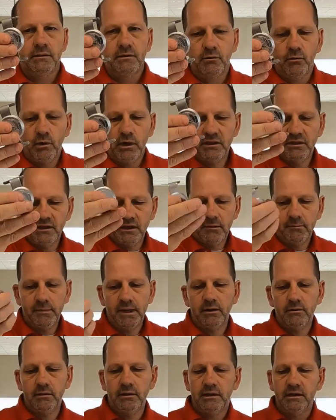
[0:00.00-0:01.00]
the great thing
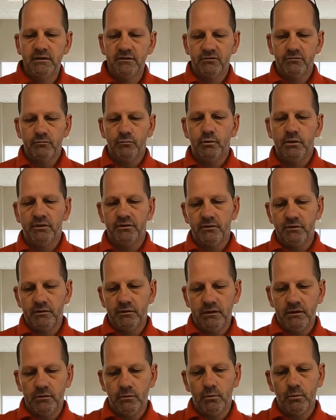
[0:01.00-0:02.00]
about it is with
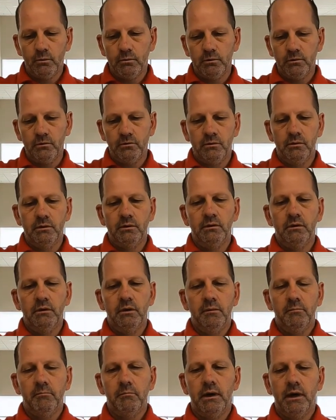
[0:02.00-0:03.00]
the older
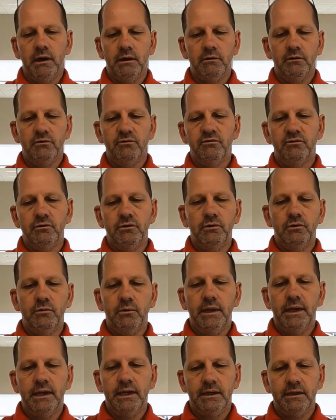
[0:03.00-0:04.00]
models, you
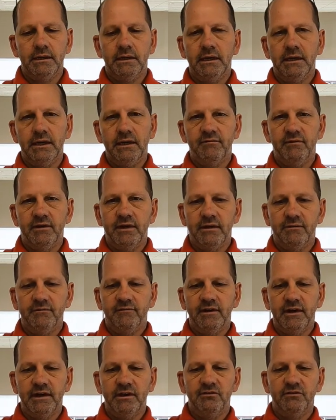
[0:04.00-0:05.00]
had kind of a
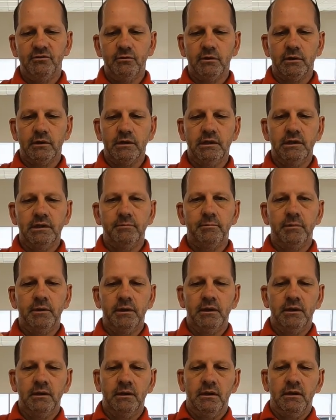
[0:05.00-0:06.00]
vise or a clip,
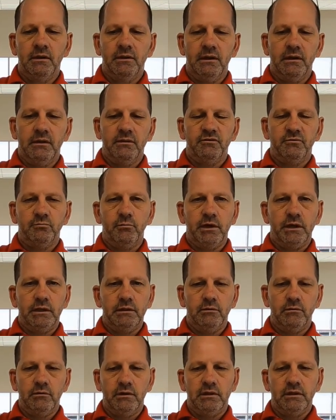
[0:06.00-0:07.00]
that
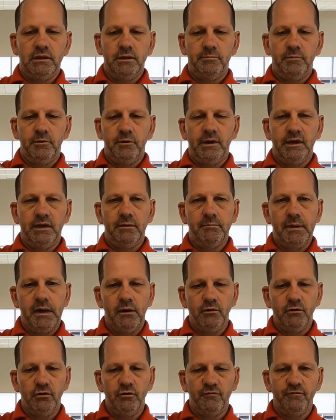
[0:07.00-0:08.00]
spring-loaded clip you had to
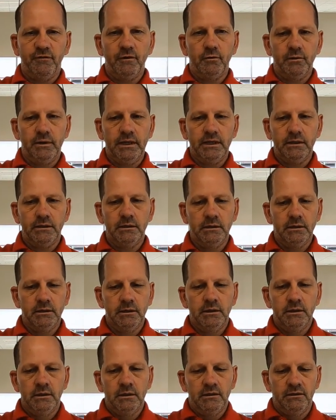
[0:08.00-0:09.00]
mount your phone in.
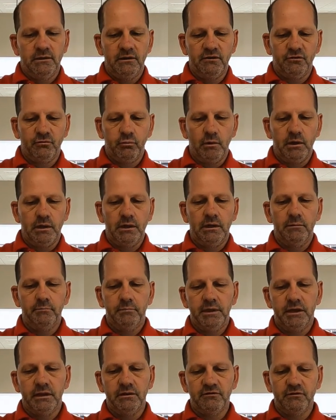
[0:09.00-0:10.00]
This one,
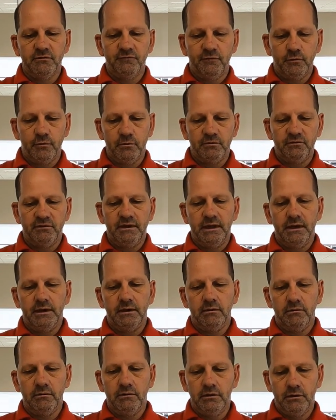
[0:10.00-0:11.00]
because it folds
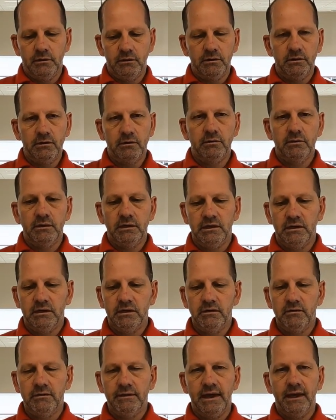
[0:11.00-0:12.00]
down, you don't need to
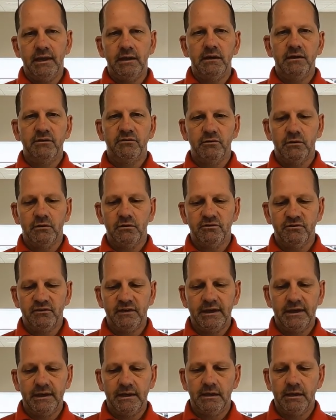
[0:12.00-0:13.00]
do that. It's all
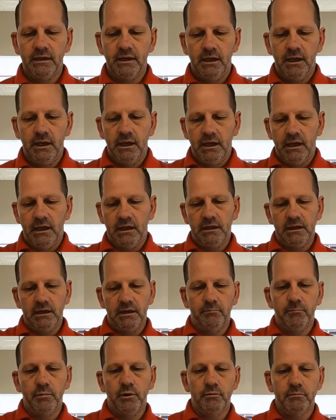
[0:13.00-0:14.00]
set, and then
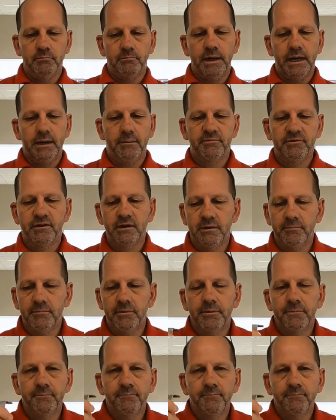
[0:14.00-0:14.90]
it boom pops up.